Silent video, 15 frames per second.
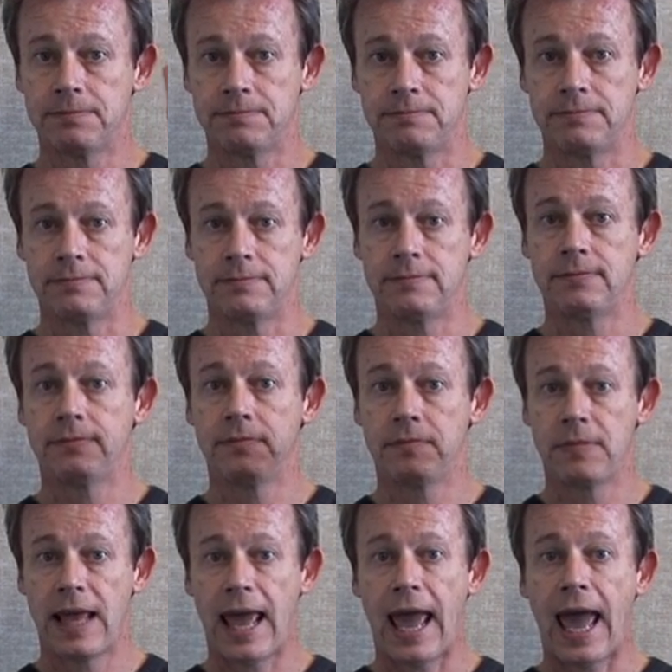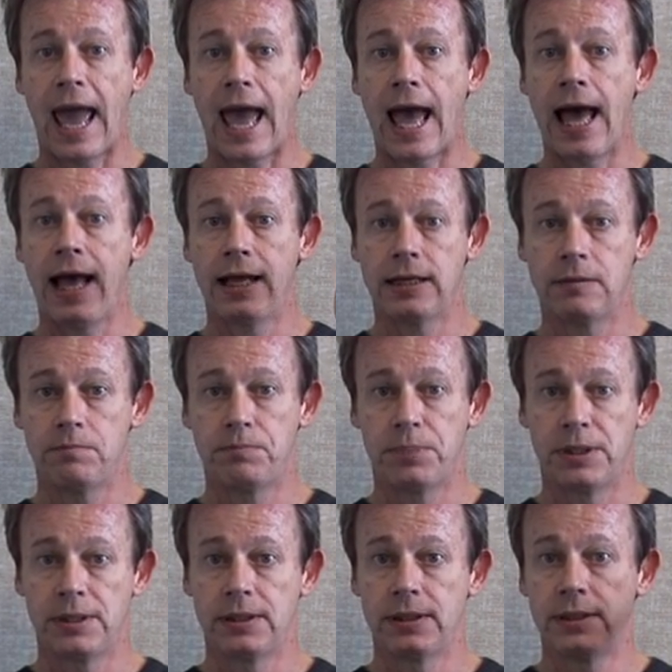M, a, p,
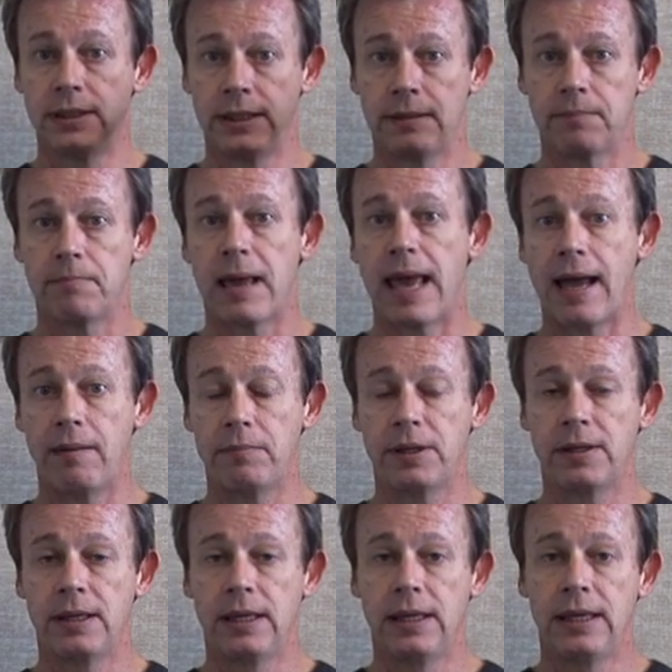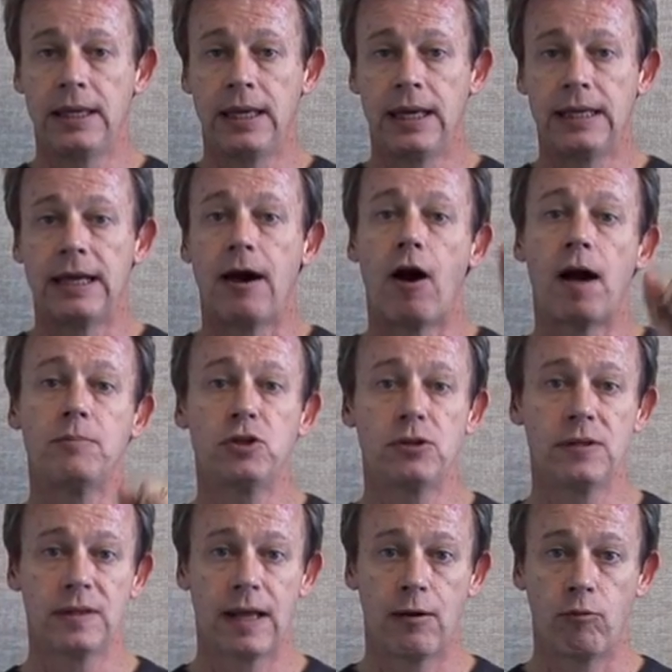map. Now I'm
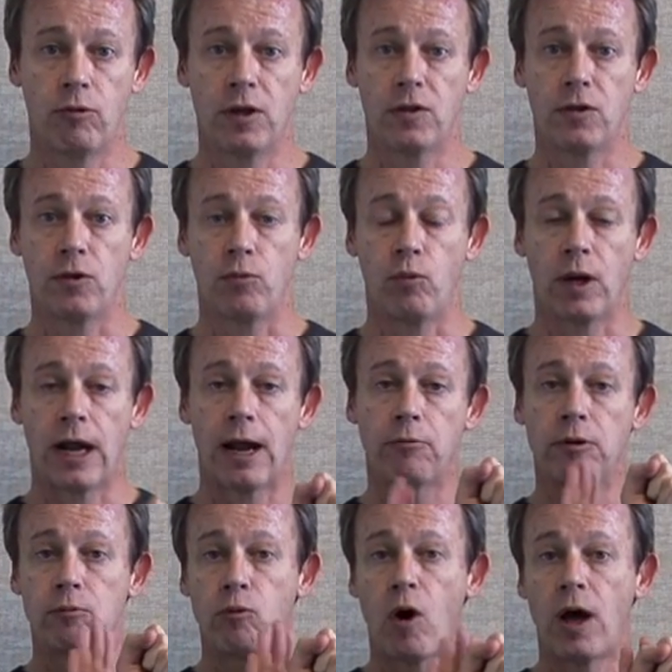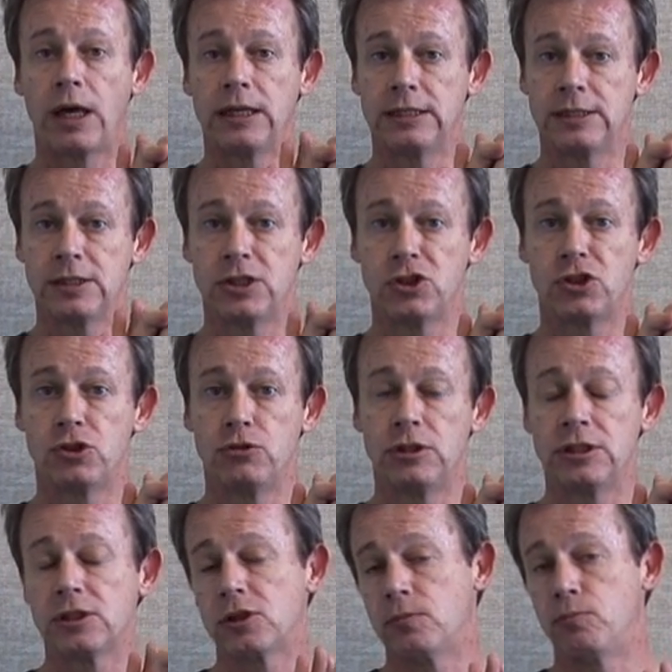doing that with you. What I would want is the
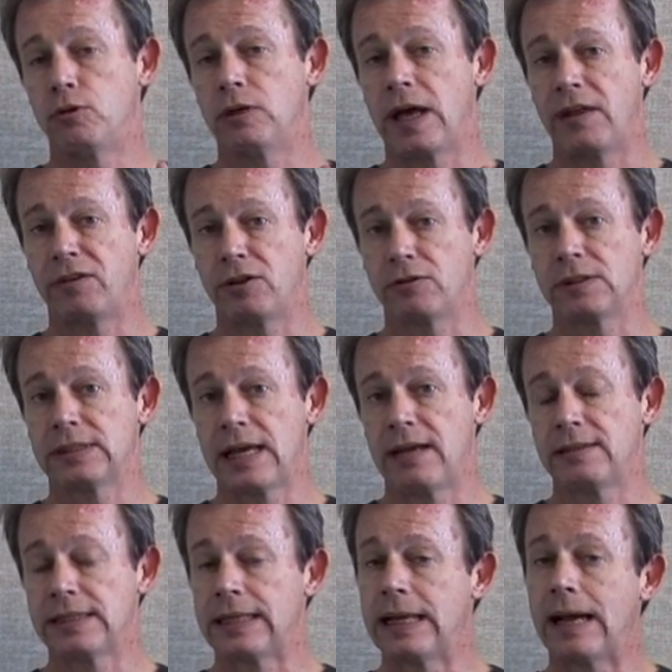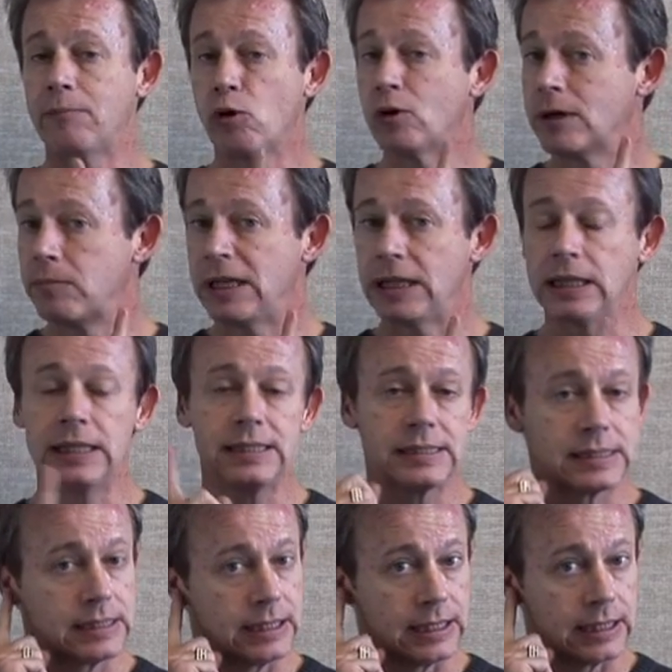students to pull out those sounds, and I'm going to be
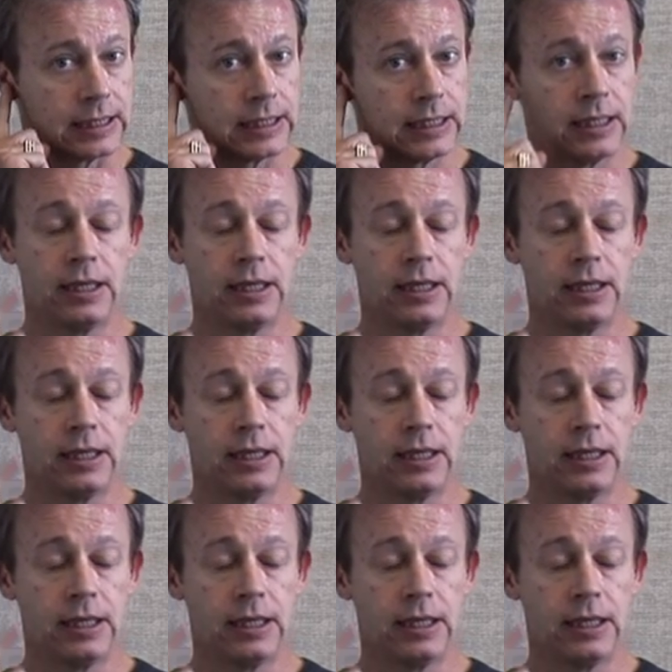listening